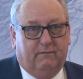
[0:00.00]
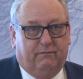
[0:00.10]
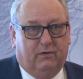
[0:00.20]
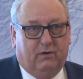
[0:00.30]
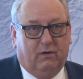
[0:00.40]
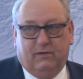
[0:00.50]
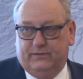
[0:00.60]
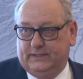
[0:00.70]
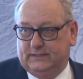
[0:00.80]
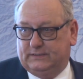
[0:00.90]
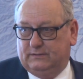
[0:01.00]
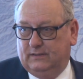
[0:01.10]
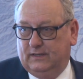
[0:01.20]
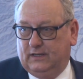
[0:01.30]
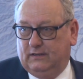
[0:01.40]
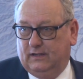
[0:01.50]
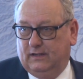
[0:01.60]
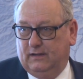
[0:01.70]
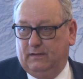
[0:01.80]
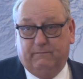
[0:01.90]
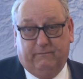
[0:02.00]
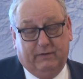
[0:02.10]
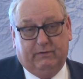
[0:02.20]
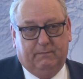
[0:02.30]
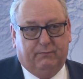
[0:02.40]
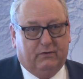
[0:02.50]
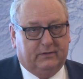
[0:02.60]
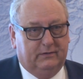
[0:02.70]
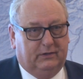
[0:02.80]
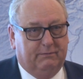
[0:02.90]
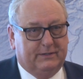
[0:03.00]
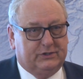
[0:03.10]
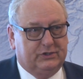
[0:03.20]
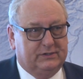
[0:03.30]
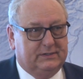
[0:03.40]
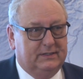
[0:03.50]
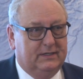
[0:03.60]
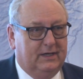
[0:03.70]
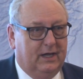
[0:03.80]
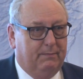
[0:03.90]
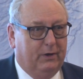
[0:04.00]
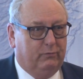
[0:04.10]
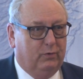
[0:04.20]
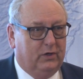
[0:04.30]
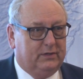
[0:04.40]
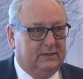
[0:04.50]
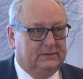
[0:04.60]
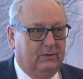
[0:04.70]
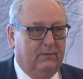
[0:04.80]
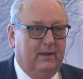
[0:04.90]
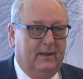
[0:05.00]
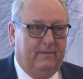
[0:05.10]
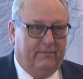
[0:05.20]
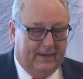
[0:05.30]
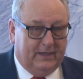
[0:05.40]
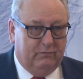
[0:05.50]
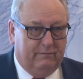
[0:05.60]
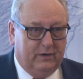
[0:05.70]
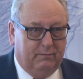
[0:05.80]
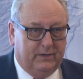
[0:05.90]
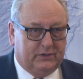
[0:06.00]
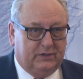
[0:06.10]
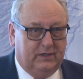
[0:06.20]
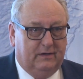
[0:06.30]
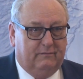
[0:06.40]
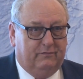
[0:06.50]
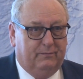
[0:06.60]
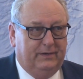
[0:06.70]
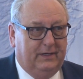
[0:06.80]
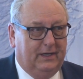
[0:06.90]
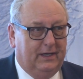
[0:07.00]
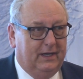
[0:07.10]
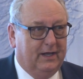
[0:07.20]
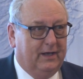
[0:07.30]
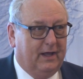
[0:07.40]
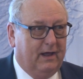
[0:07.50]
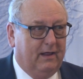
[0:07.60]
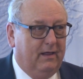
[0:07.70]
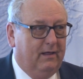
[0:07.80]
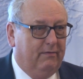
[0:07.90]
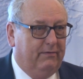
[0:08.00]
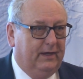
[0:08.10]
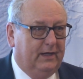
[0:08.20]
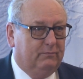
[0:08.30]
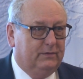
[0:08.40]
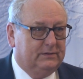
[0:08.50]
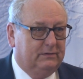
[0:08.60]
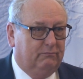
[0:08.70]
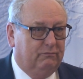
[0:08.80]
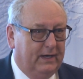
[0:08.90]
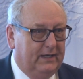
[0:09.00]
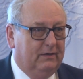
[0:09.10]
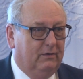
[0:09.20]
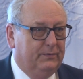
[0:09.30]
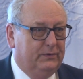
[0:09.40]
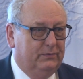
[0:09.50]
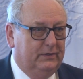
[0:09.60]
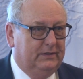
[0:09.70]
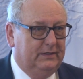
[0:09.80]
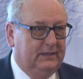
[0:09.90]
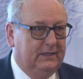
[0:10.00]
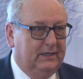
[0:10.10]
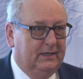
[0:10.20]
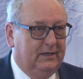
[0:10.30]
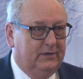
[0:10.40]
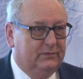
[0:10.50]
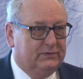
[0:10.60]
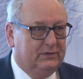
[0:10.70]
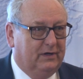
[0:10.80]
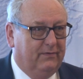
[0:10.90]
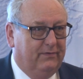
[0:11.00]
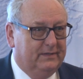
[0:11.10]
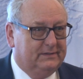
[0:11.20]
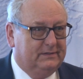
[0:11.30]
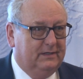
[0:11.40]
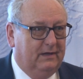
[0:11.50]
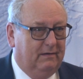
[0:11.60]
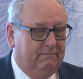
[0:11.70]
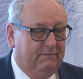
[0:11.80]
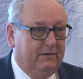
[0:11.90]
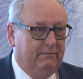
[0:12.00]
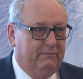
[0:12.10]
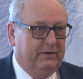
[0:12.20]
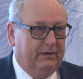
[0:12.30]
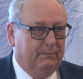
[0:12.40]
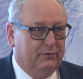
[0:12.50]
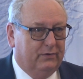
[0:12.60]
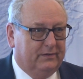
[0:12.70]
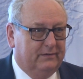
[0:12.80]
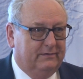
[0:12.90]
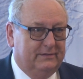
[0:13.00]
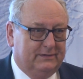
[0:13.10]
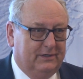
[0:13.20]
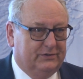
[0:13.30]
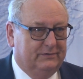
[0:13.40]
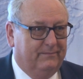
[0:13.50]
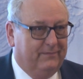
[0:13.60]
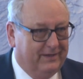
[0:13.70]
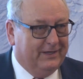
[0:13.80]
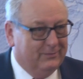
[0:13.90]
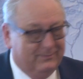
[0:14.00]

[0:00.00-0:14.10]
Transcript: for all these uh, very important questions about water. So thank you very much for being here, and I think it was a great opportunity to start this very, very important discussion. Thank